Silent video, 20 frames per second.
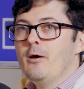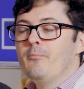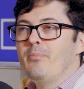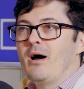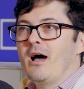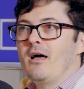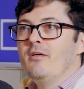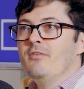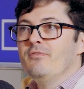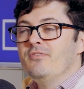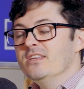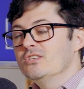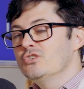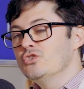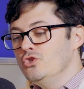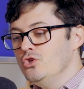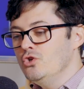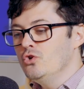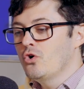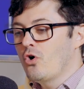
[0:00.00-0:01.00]
but
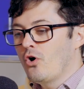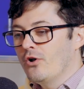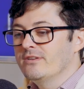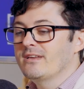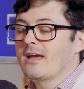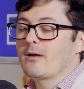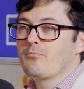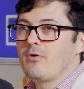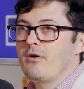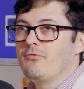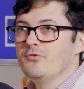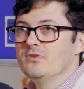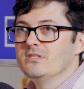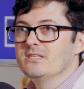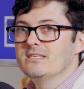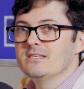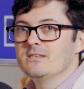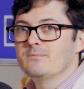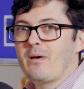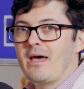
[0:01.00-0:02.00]
this new contact
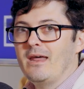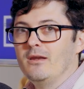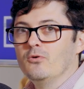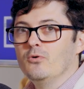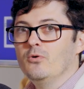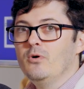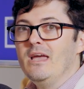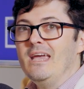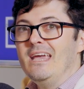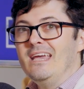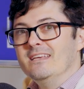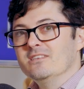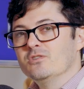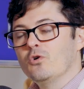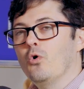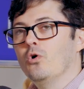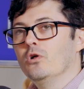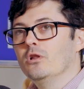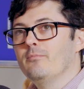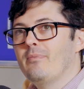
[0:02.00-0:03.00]
preferences panel
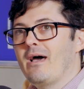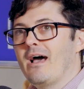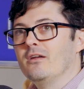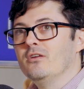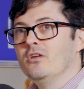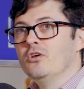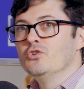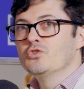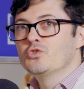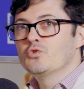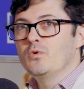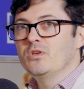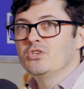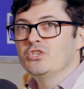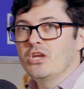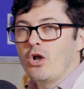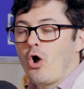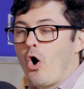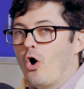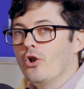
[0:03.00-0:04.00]
is all about
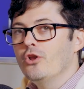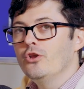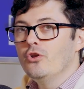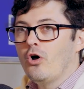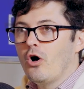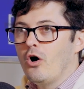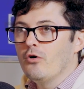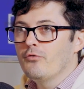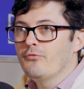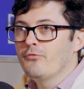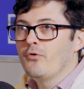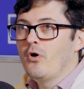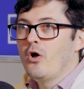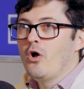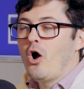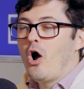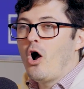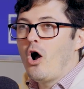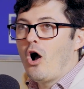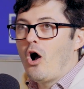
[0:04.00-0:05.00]
switching on and off
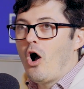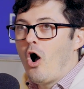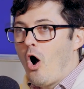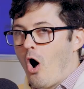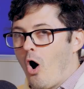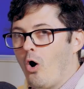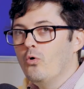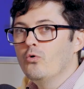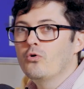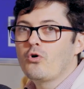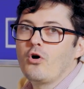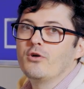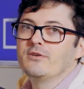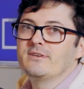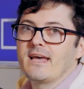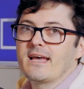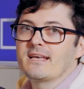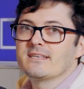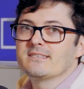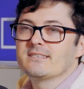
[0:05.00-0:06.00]
whole
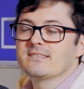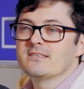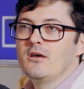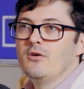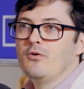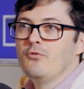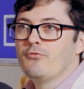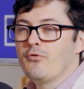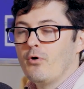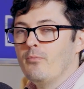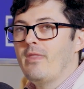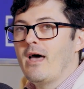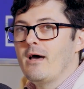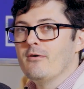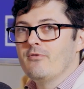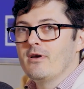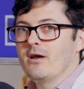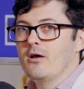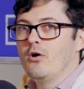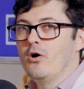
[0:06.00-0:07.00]
contacts from
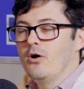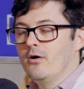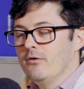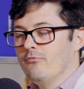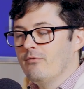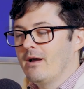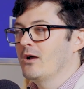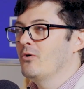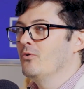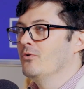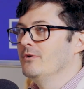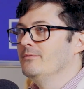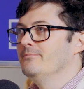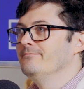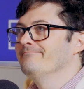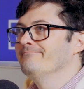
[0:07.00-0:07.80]
that record.